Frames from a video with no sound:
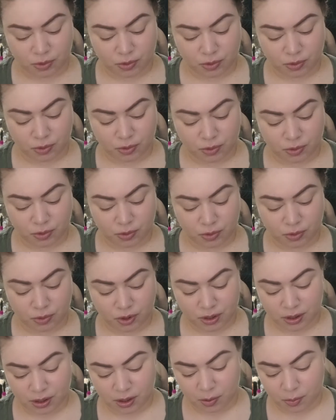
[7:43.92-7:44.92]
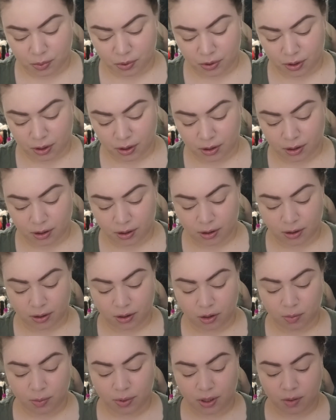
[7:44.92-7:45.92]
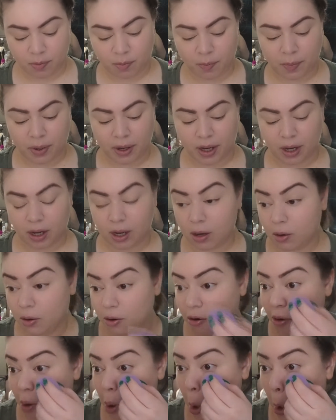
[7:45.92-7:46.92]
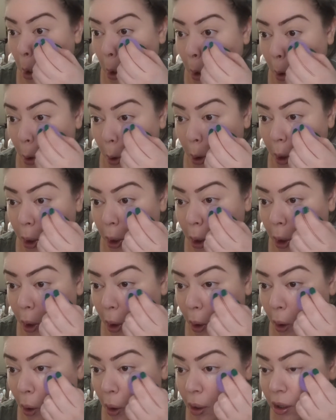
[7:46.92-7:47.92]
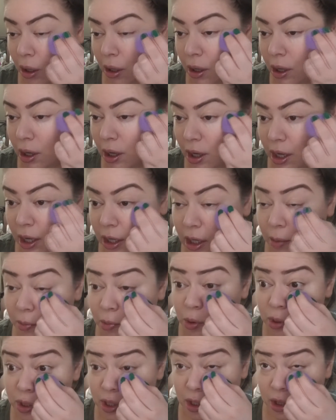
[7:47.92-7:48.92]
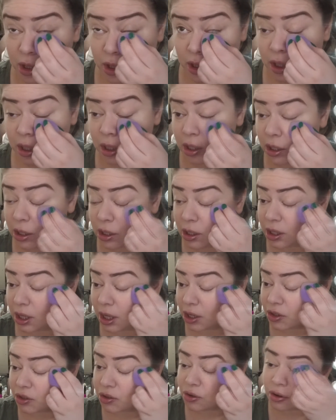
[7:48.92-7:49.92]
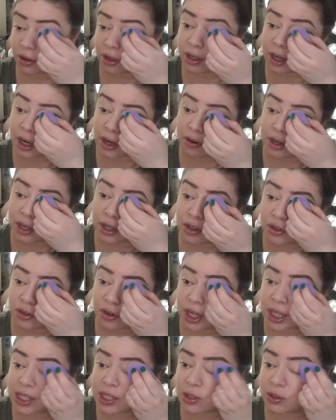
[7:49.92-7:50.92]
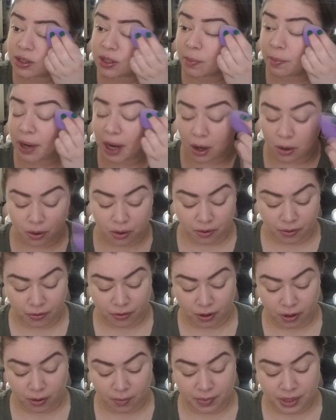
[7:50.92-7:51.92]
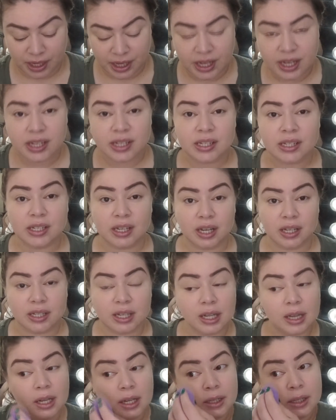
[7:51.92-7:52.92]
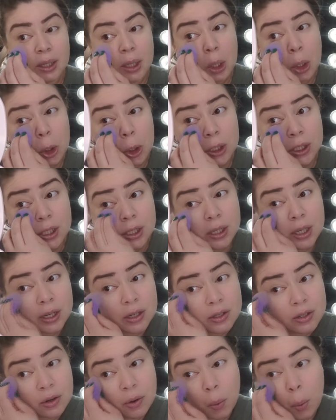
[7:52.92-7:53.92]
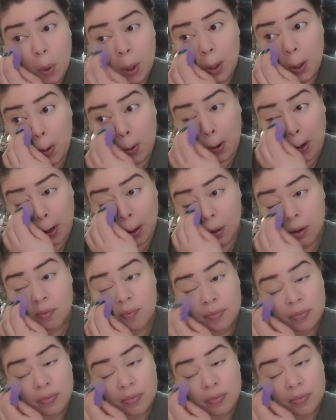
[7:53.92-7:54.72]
Okay, so I'm just gonna put on a little bit of powder under here, and I'm using the Extraordinary Translucent Powder from Ciate London, just in case you're wondering.